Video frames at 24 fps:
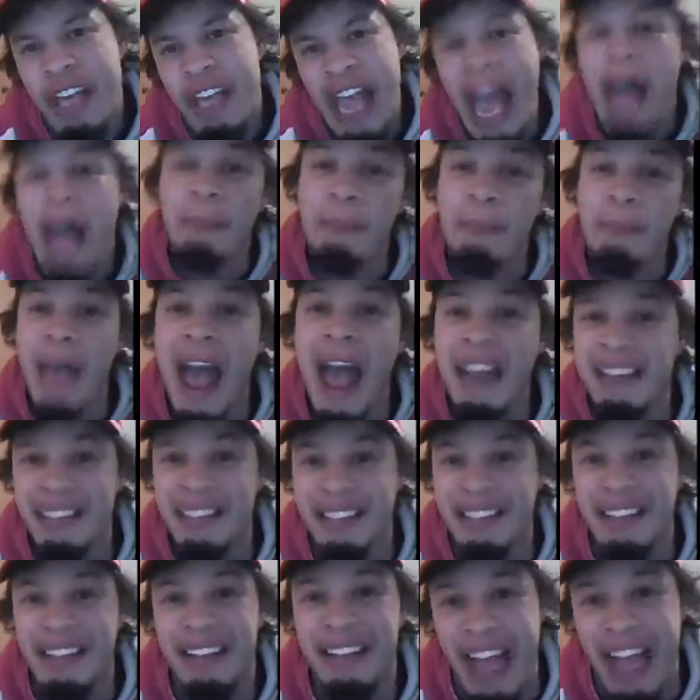at
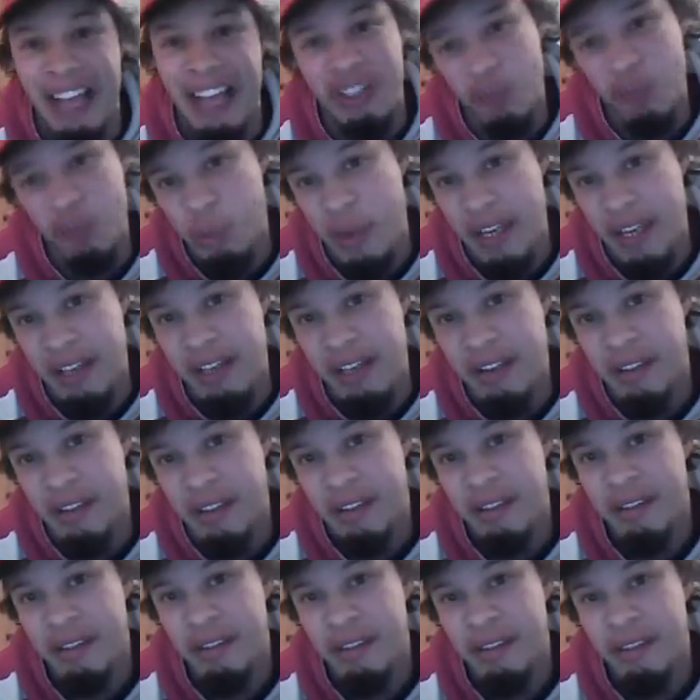Madison last week.
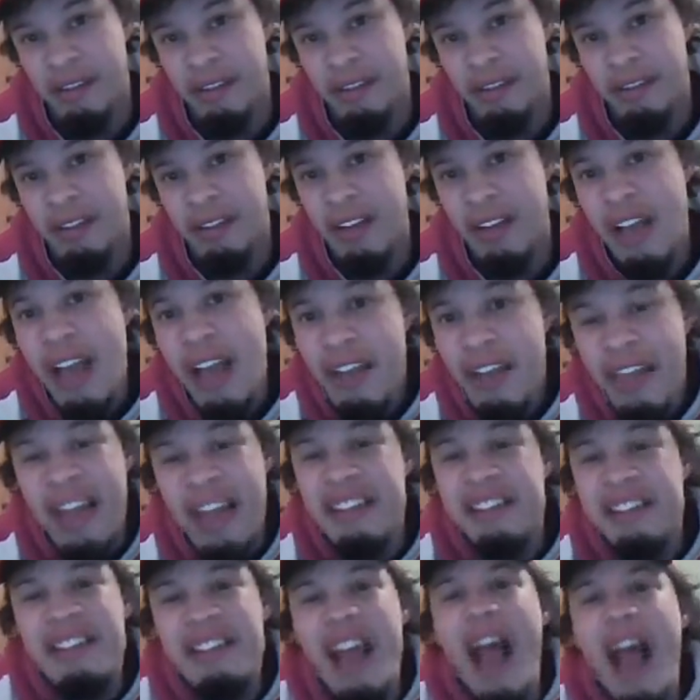
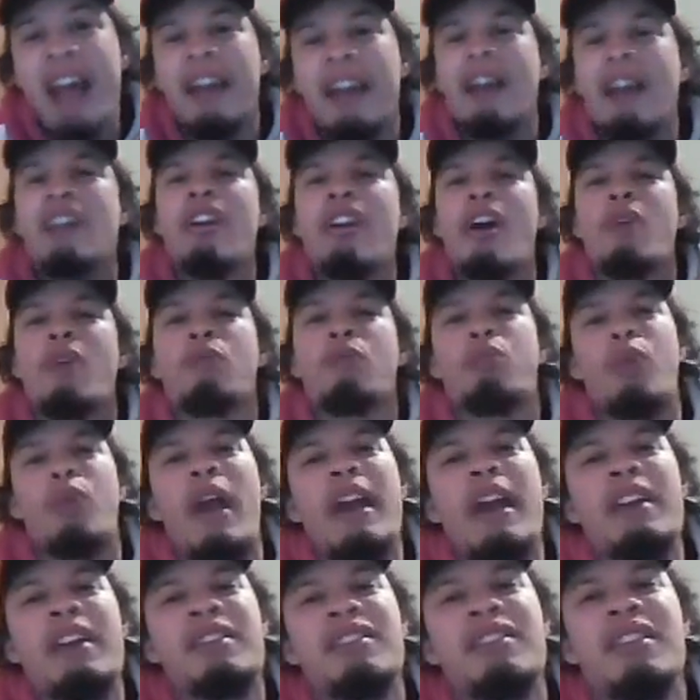That's not going to
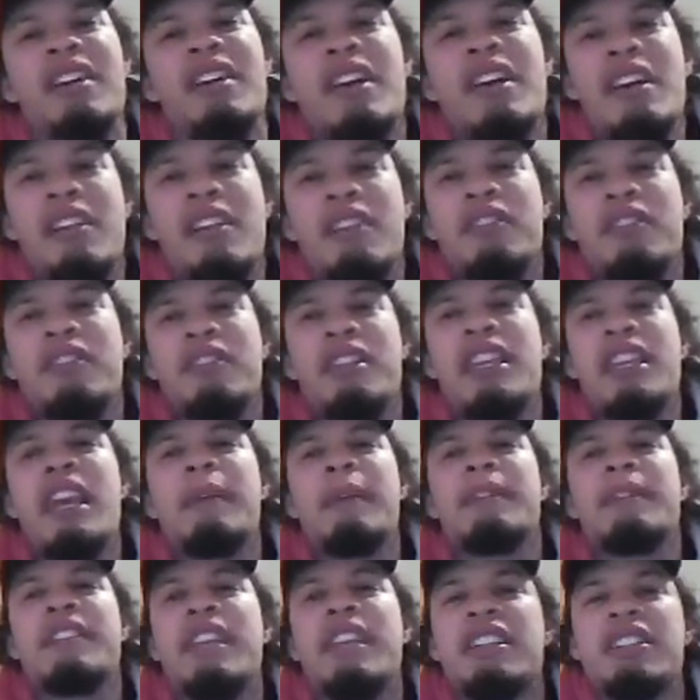erase the
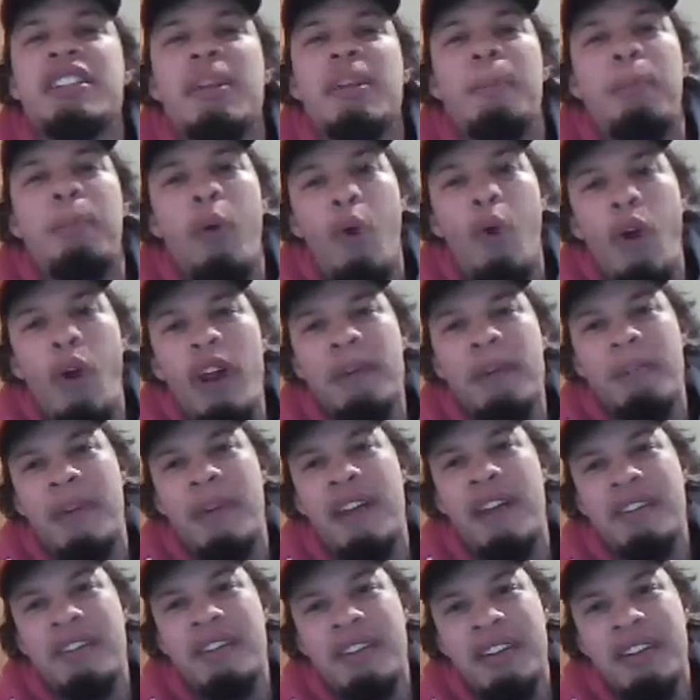
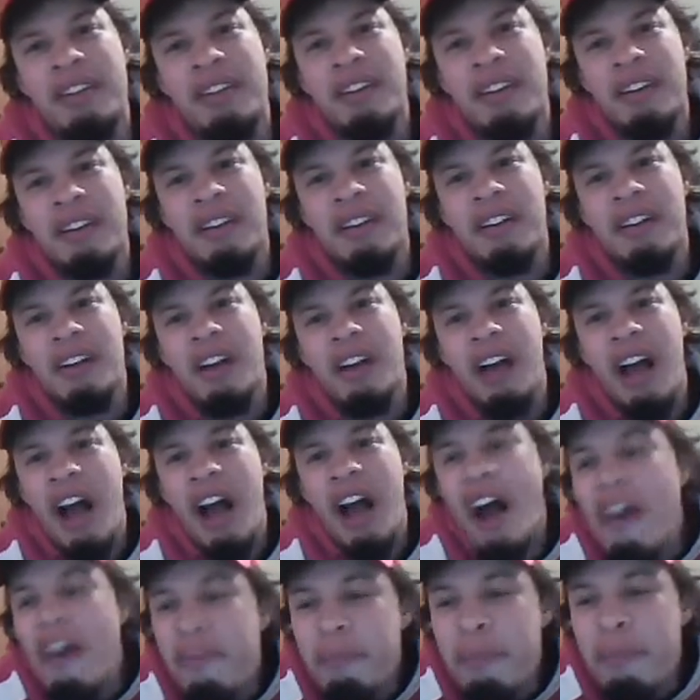disappointment
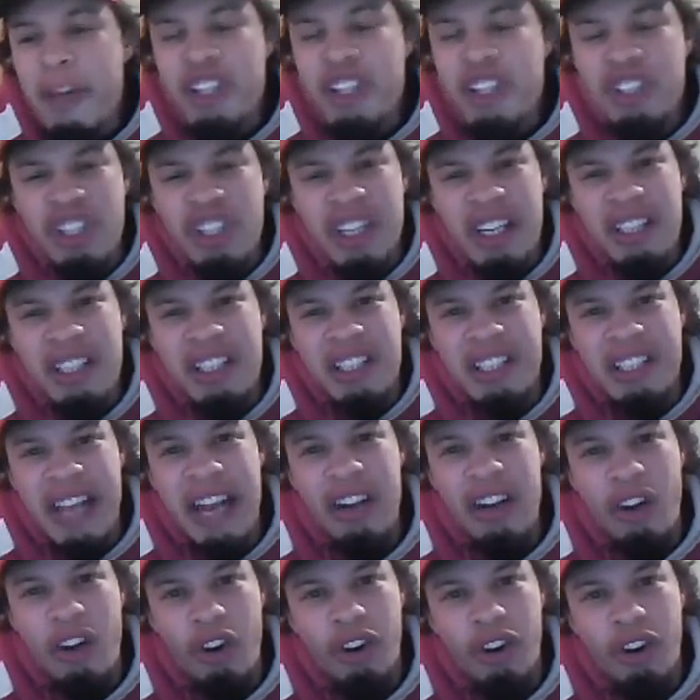of Michigan
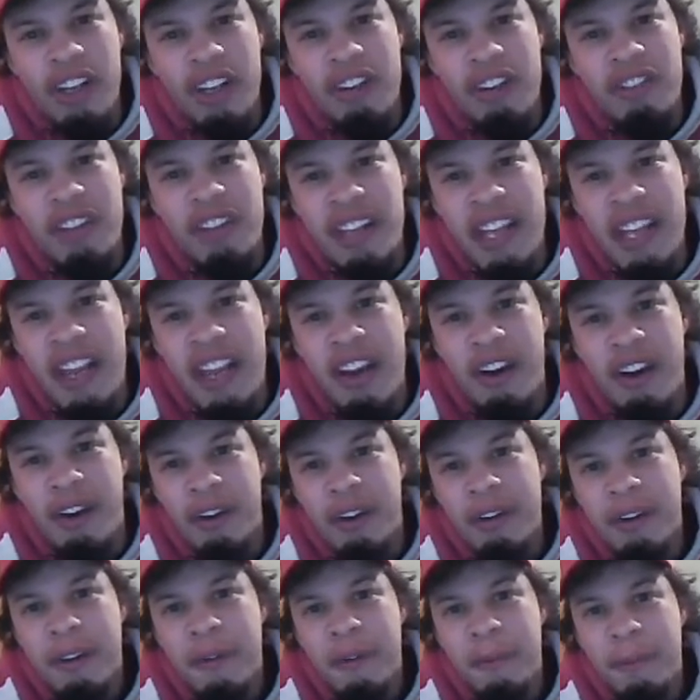State earlier in the
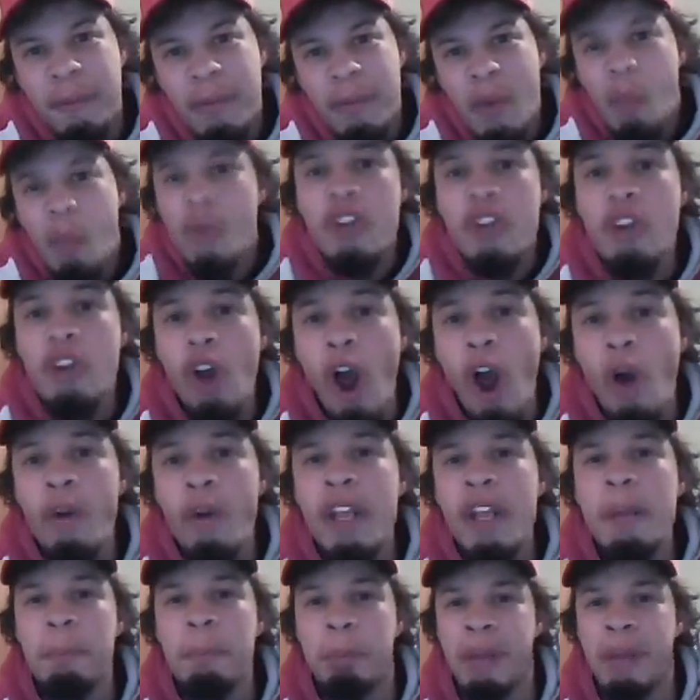year. When you
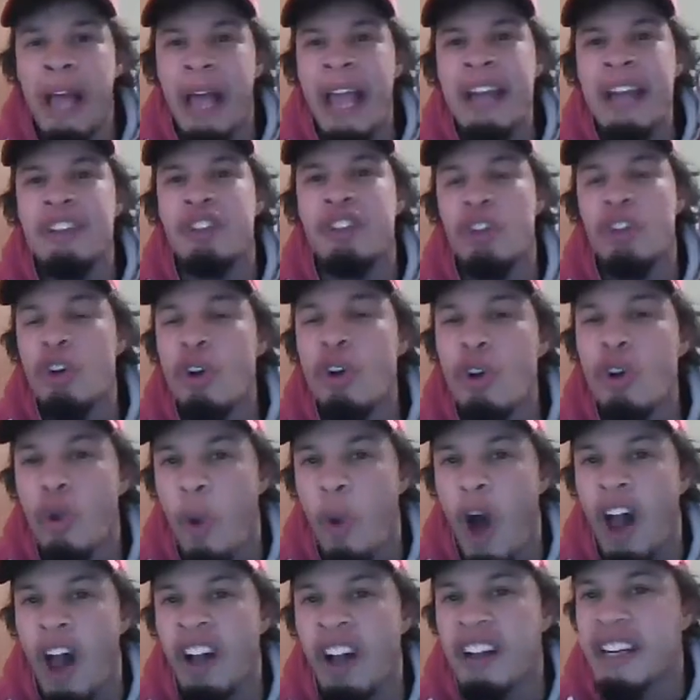only play two
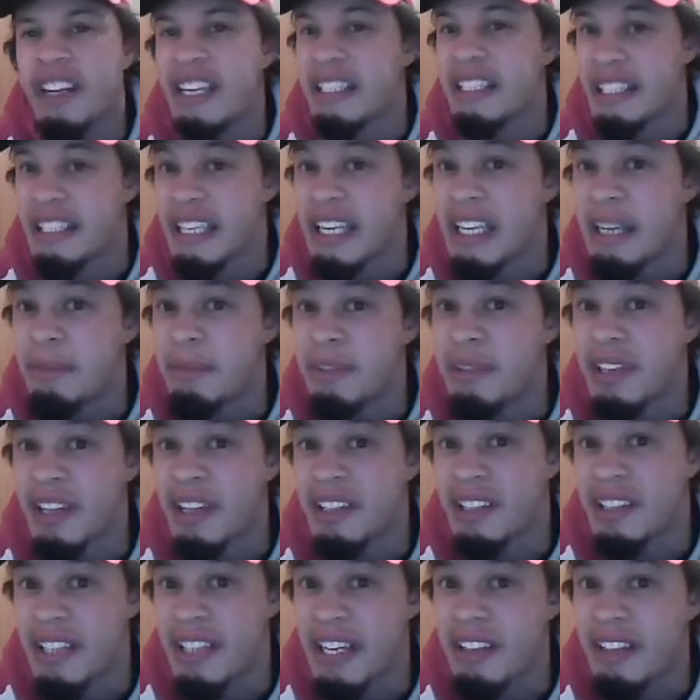quality teams in a
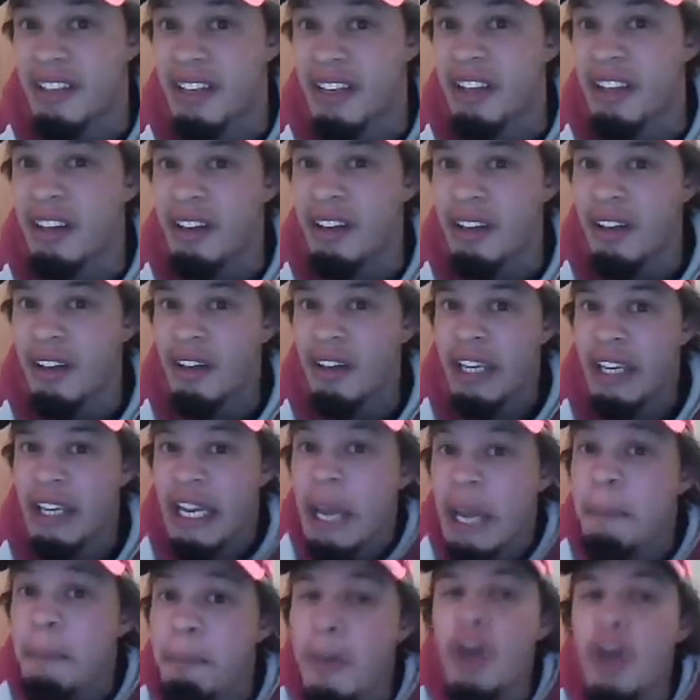season,
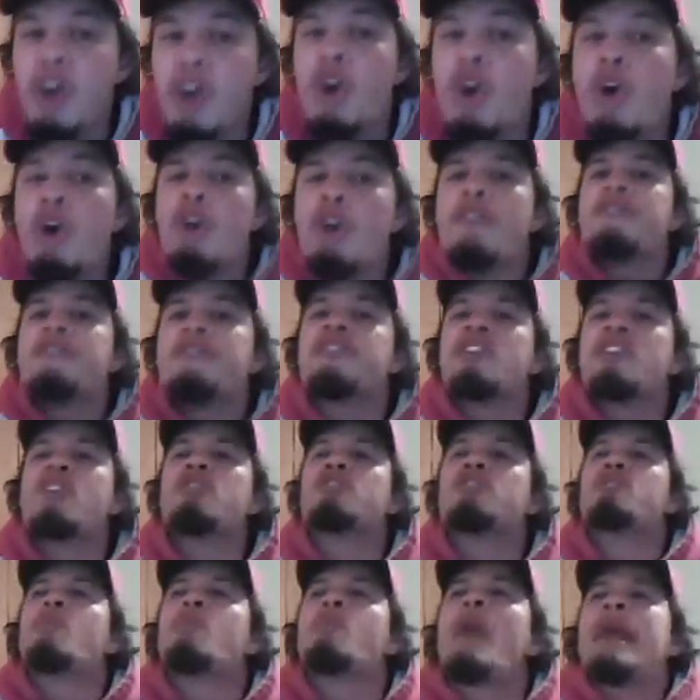it behooves you
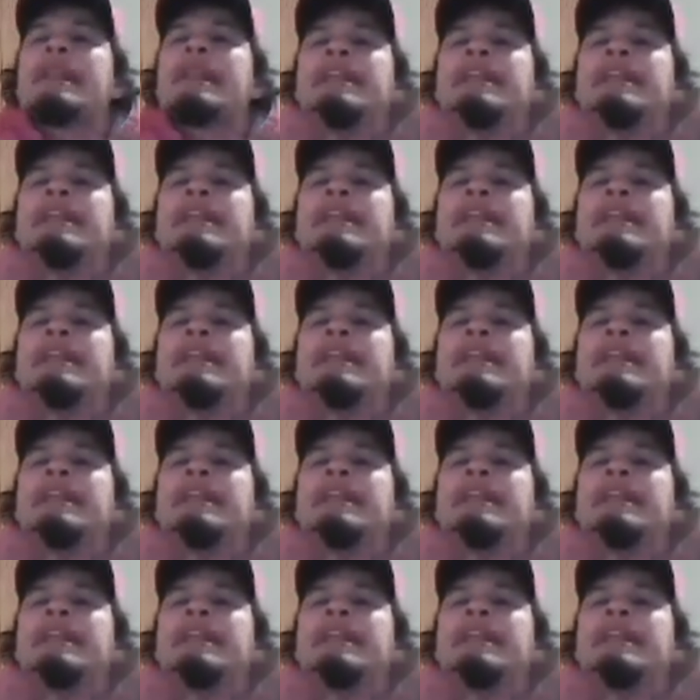to at